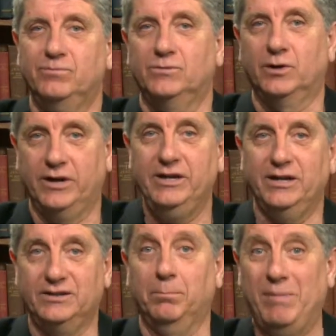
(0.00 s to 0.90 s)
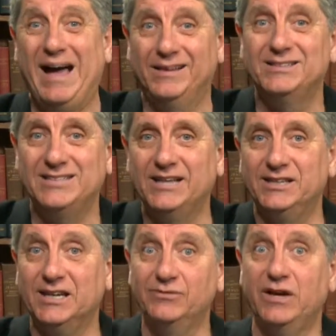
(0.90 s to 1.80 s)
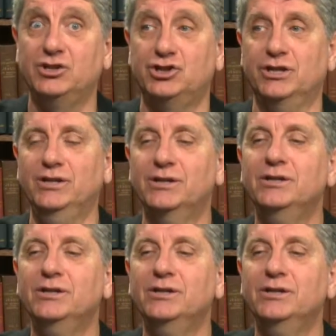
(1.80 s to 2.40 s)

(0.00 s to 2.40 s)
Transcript: all right, at the ballots at the convention,